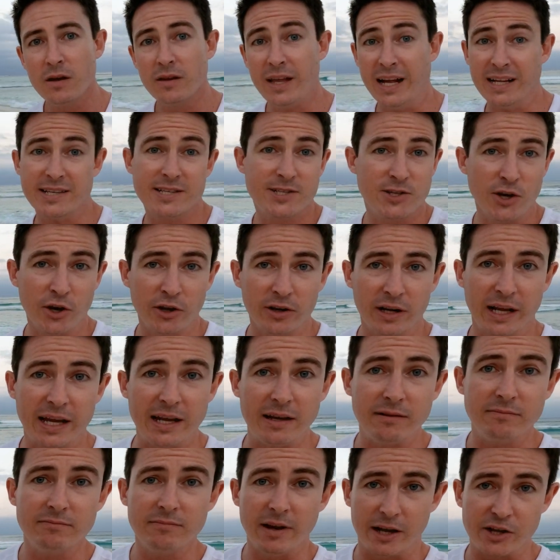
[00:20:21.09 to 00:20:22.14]
that's
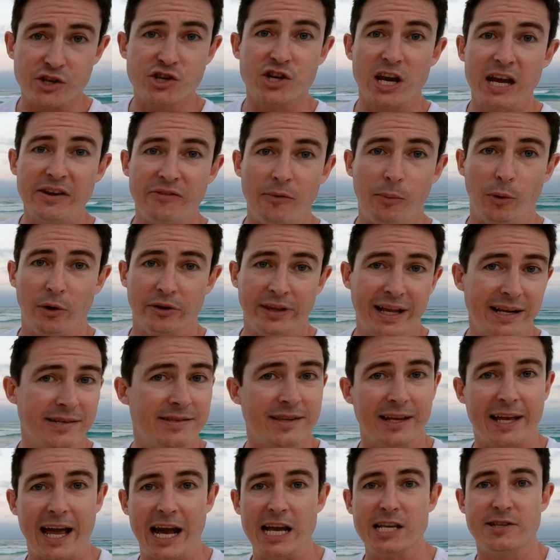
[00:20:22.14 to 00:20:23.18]
certainly achievable. And
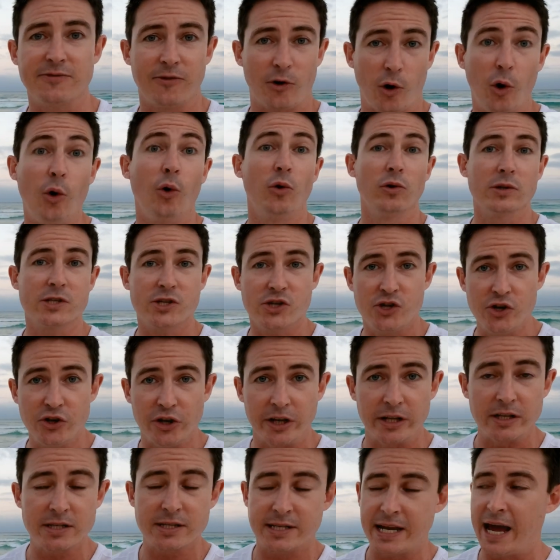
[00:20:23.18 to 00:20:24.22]
that's the case for all
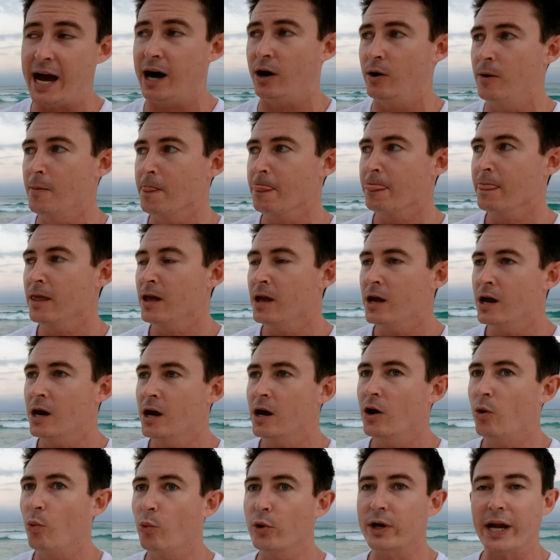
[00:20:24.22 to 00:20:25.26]
students. Now,
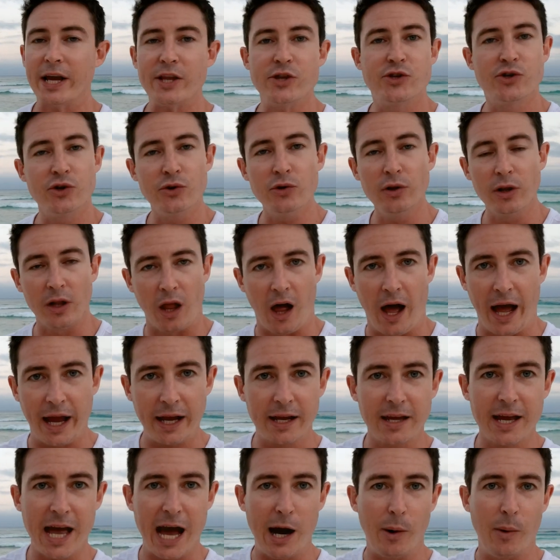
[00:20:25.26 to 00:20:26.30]
what I do
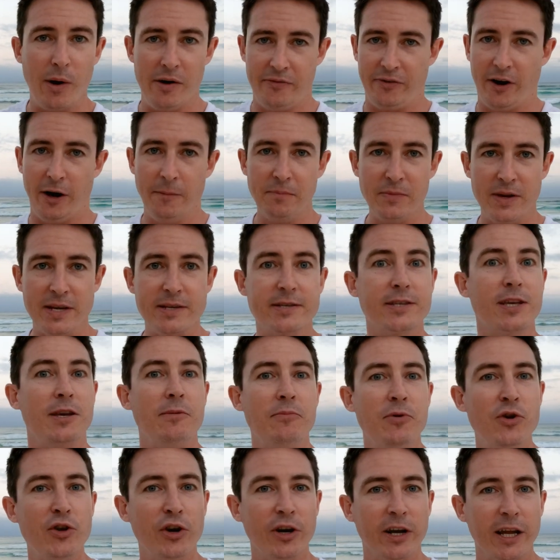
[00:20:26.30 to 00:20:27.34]
like, however, is
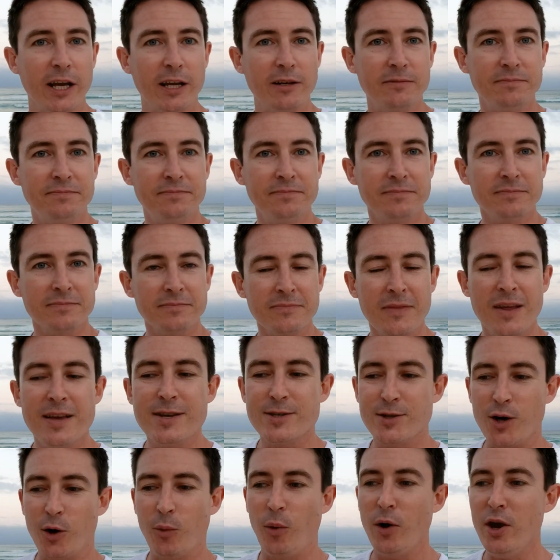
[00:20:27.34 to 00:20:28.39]
community.
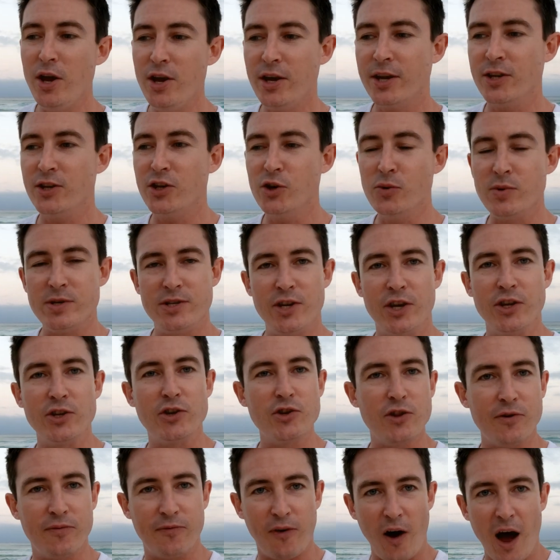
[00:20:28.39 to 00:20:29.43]
So what you can do is you can
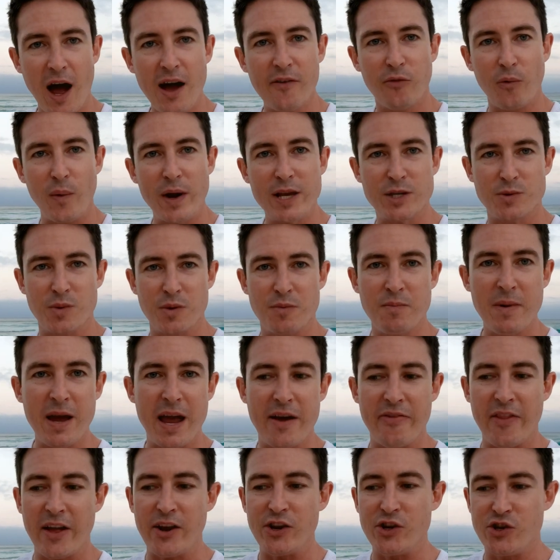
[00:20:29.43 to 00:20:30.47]
do the 5 weeks with
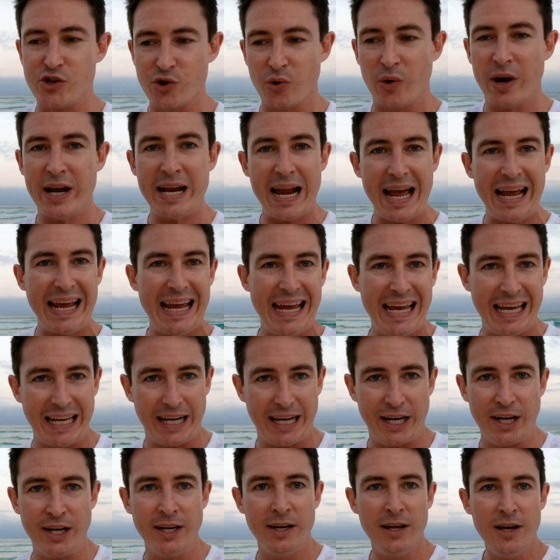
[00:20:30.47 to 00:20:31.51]
me and then join
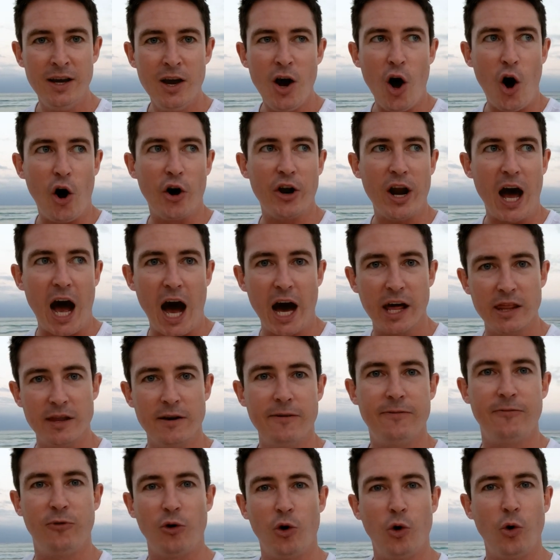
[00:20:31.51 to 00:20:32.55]
in on other
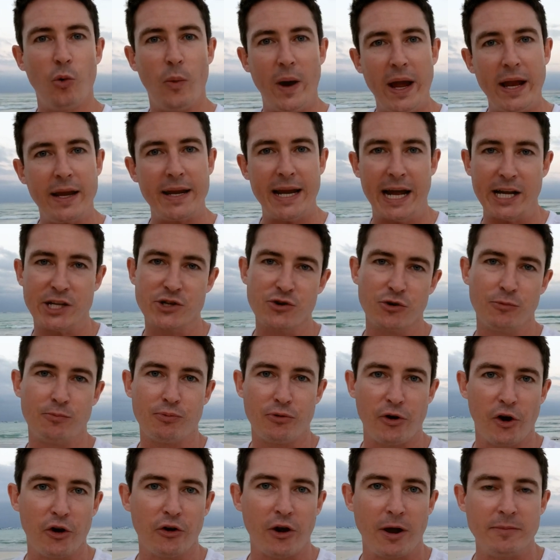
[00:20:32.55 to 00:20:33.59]
4-week natural
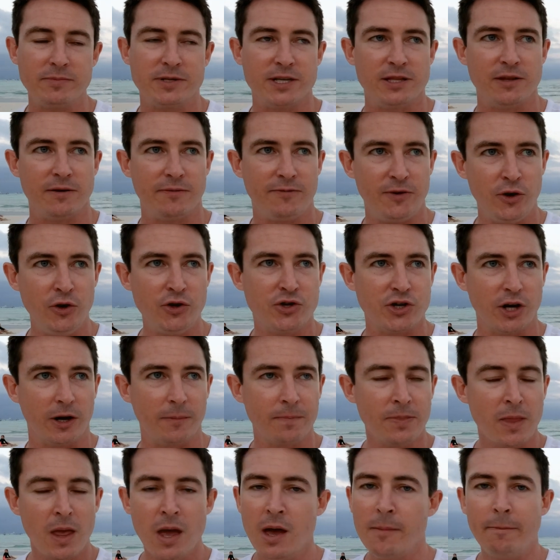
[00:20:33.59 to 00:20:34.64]
programs in the future.
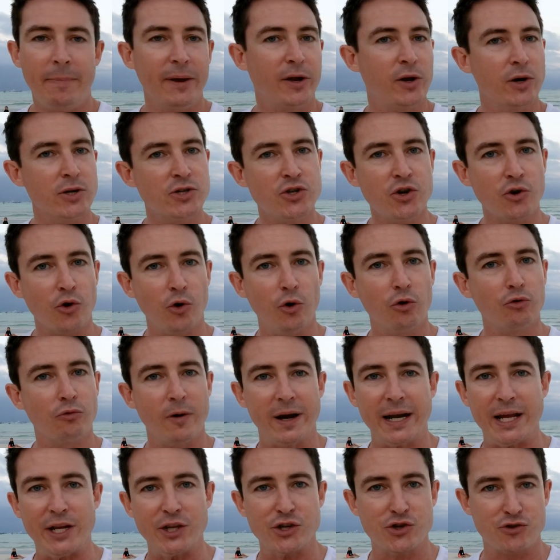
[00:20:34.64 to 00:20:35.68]
Because you're
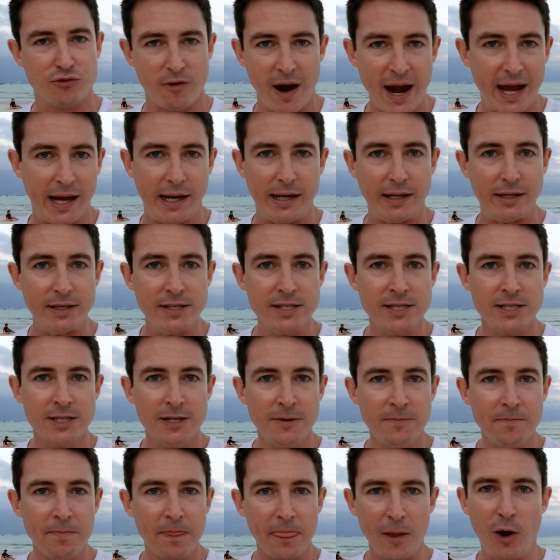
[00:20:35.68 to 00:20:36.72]
already trained
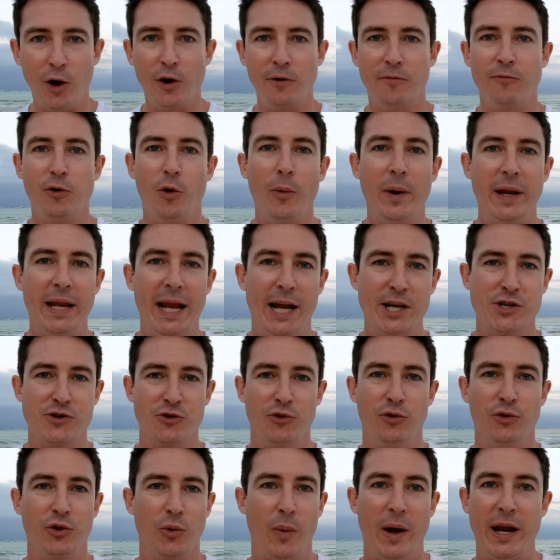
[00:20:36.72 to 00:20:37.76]
on 4-week
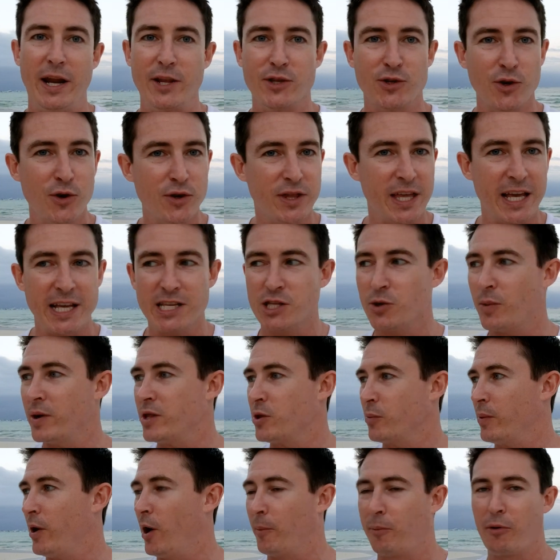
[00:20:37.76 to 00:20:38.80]
natural, the way to do things, the way
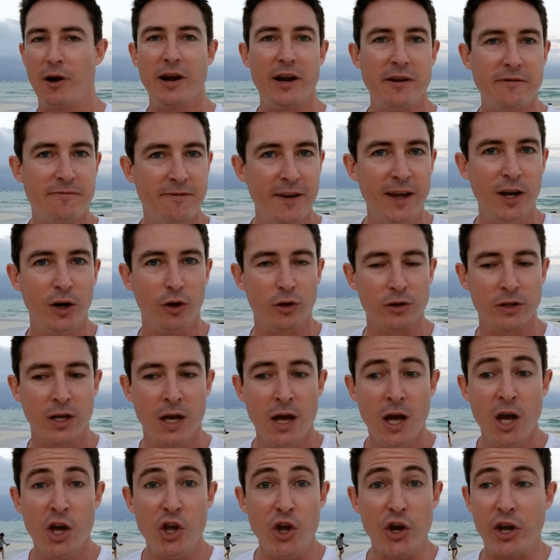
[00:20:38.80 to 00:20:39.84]
that we operate in field,
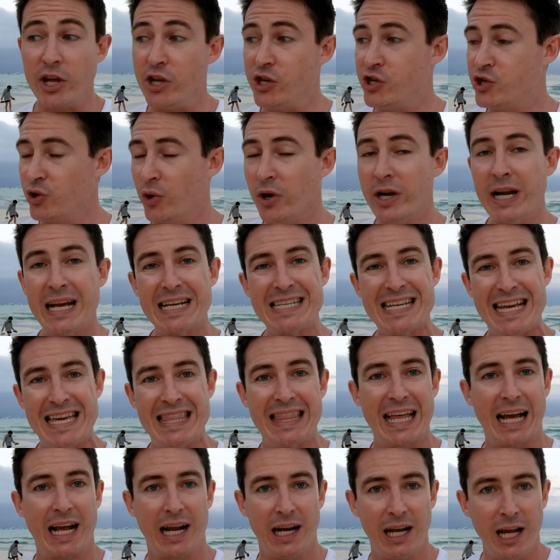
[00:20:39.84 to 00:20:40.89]
you can join us
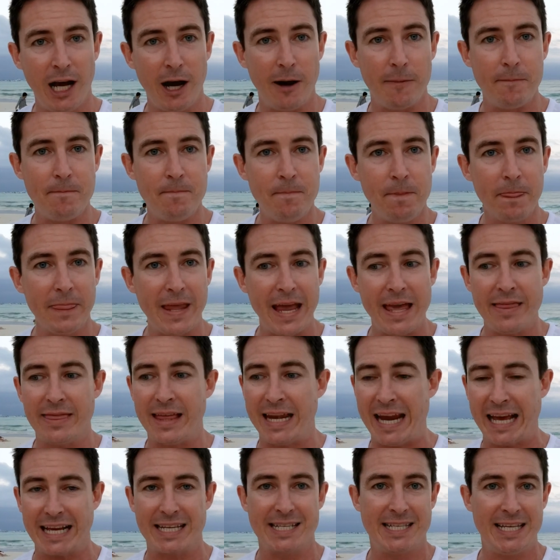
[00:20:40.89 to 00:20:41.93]
in the club in
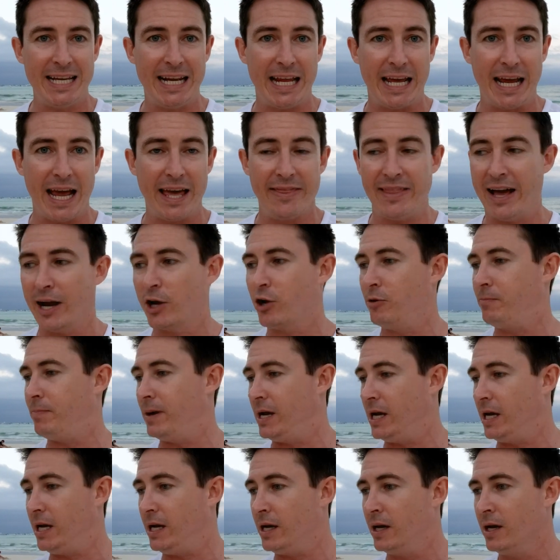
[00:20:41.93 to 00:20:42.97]
the next city. And that could
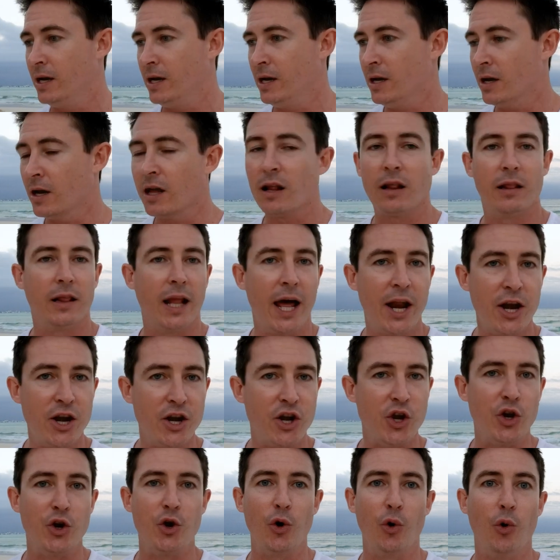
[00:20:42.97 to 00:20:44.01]
be
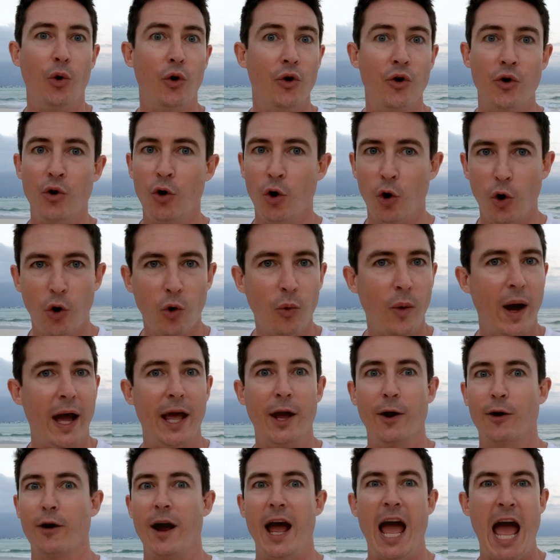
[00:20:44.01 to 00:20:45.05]
London or
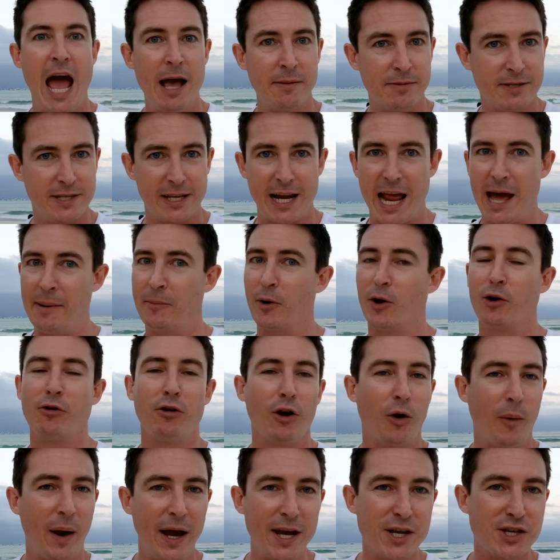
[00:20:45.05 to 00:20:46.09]
Norway or Amsterdam or
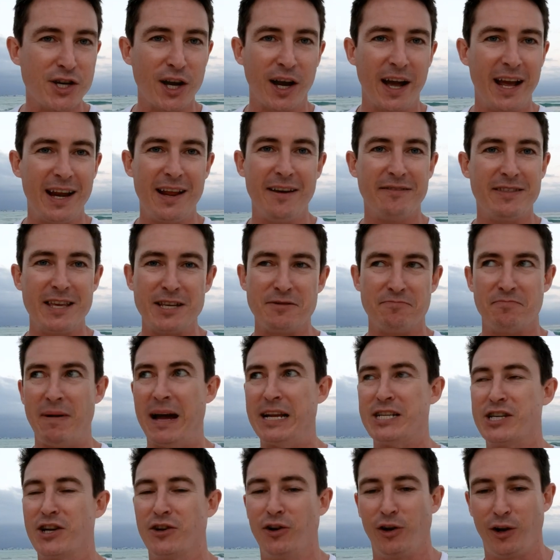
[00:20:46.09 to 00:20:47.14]
Croatia, any of these
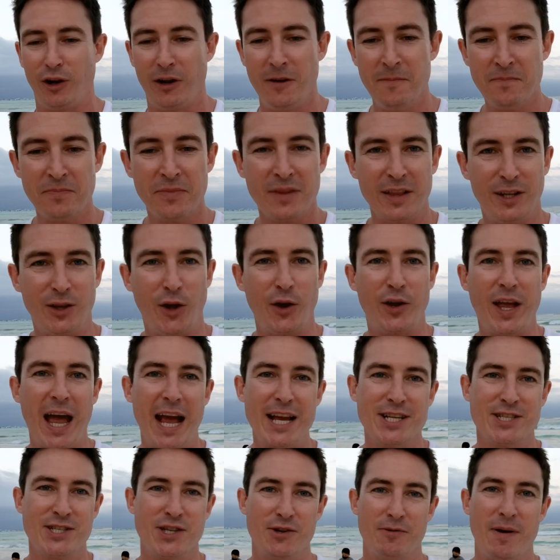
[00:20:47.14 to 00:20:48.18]
magical
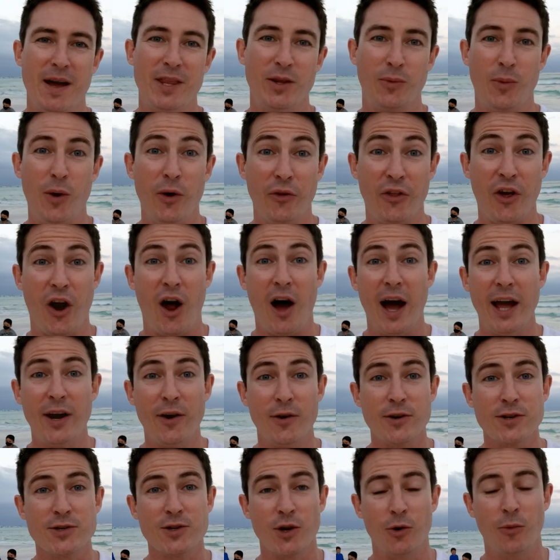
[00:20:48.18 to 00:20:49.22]
locations around the world that I
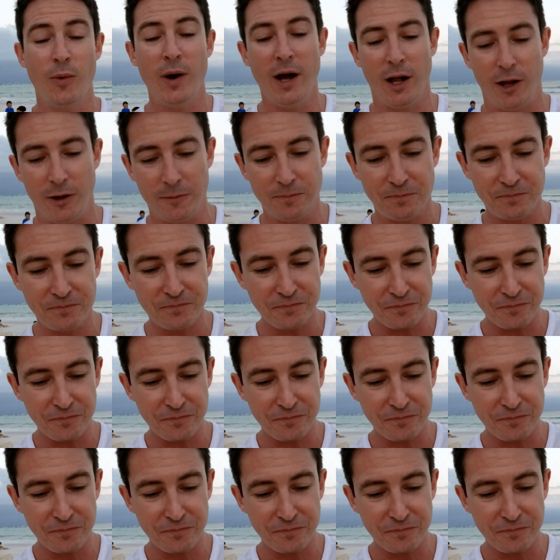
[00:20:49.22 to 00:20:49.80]
know so well.